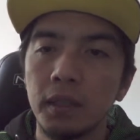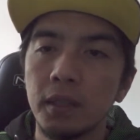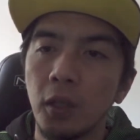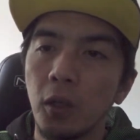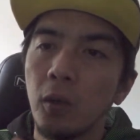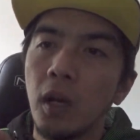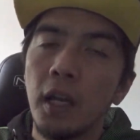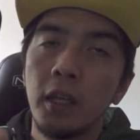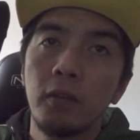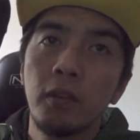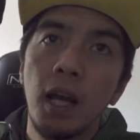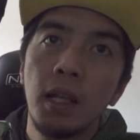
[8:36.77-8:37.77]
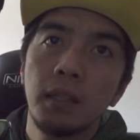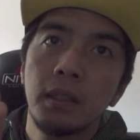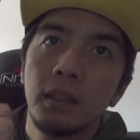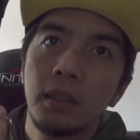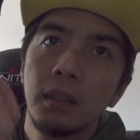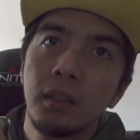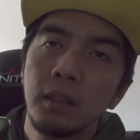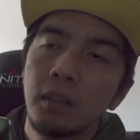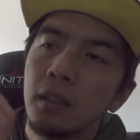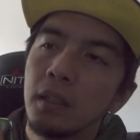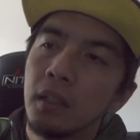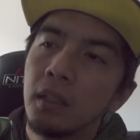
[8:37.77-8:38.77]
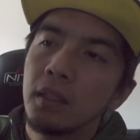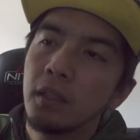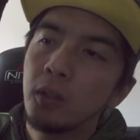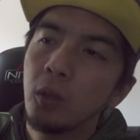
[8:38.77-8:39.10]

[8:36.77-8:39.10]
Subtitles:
So you've got the